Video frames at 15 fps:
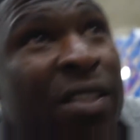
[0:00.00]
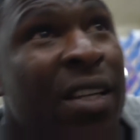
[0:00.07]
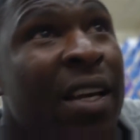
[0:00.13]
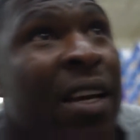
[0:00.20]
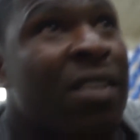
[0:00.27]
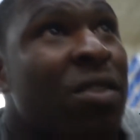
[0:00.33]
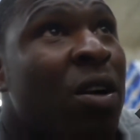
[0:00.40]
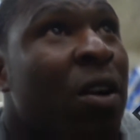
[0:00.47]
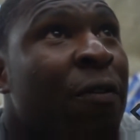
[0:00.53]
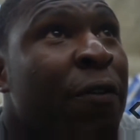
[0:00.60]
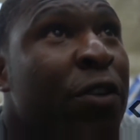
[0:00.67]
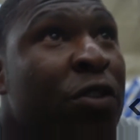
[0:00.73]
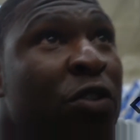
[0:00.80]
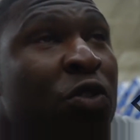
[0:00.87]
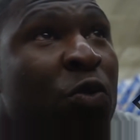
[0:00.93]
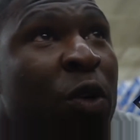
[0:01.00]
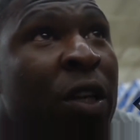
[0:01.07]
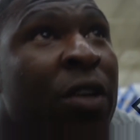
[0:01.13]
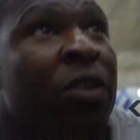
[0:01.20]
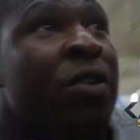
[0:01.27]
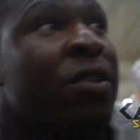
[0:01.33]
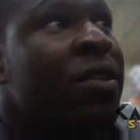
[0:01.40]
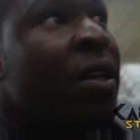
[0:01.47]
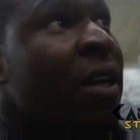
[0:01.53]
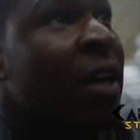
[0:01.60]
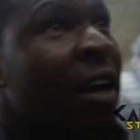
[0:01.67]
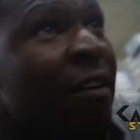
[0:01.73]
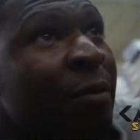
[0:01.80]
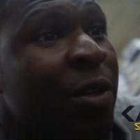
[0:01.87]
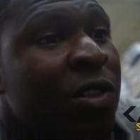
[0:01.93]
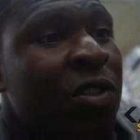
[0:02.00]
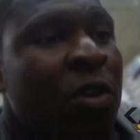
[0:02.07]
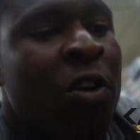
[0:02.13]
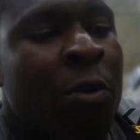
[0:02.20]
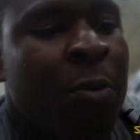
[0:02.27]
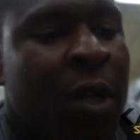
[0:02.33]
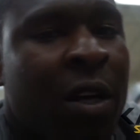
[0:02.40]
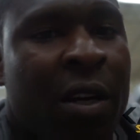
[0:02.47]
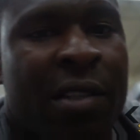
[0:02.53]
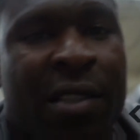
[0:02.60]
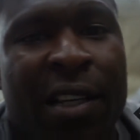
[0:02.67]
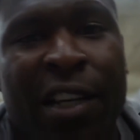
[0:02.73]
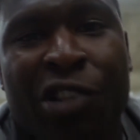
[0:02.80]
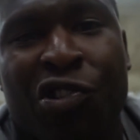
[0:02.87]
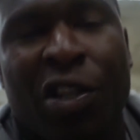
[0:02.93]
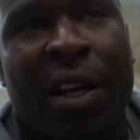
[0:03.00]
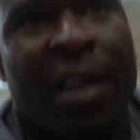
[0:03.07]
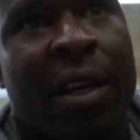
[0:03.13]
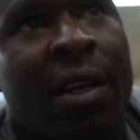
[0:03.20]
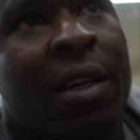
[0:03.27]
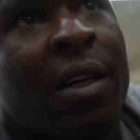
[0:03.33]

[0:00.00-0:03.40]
Yes, artificial sweeteners have been shown to be carcinogenic,